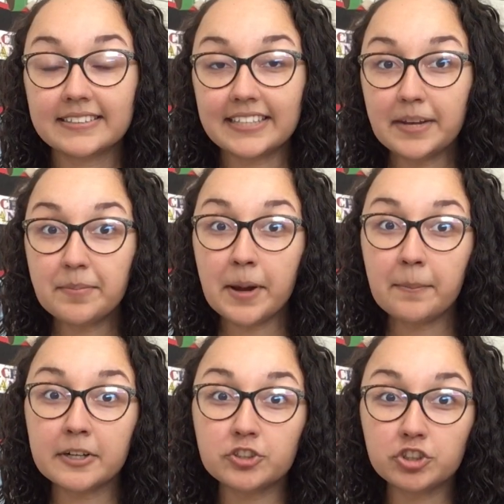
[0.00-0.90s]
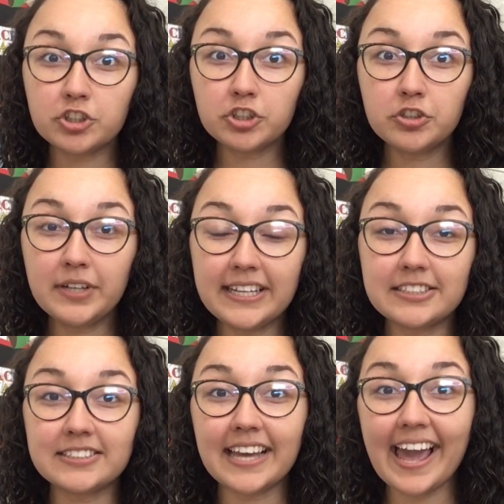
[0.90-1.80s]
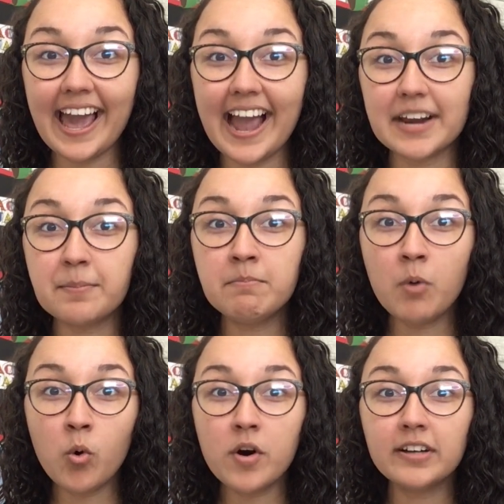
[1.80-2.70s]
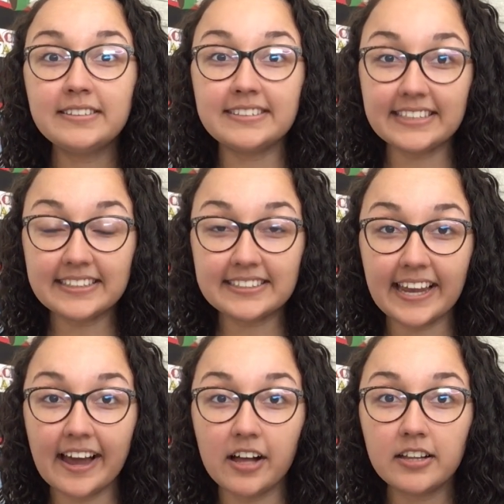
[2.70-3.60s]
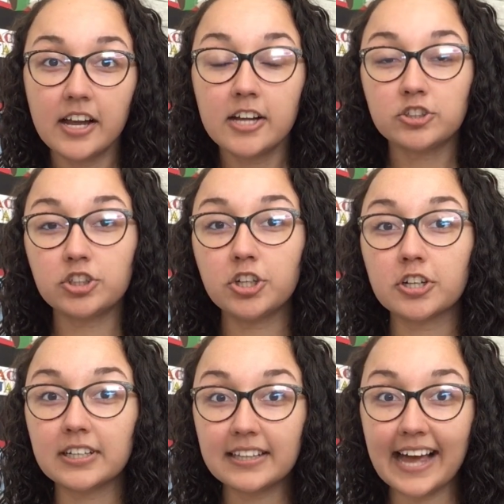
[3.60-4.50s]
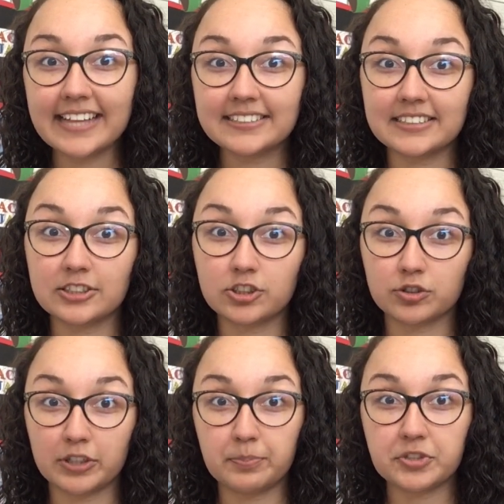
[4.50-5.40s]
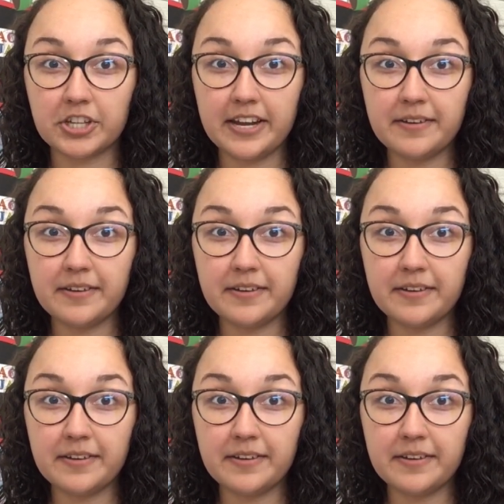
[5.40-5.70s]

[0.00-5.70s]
Tip number two is to add more detail to your class description.